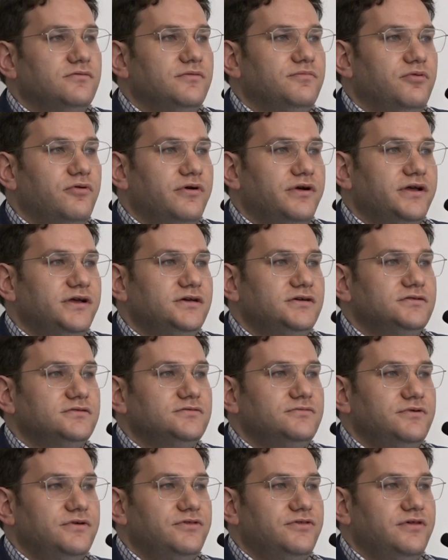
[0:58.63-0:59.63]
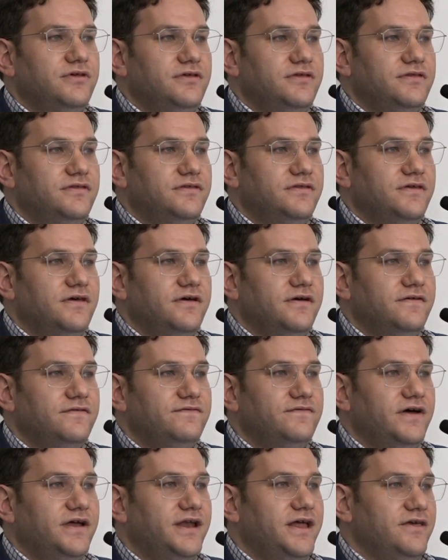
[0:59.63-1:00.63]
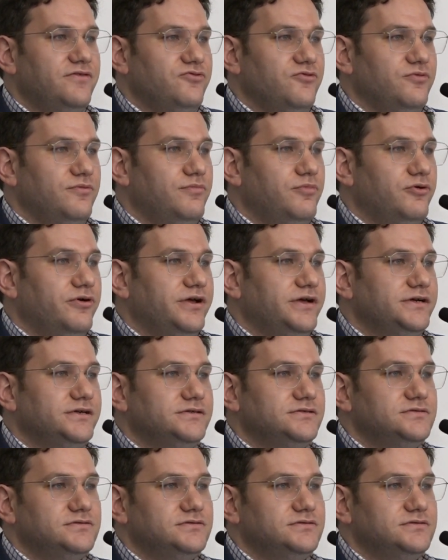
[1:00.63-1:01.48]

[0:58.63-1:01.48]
reporting, which is financial reporting.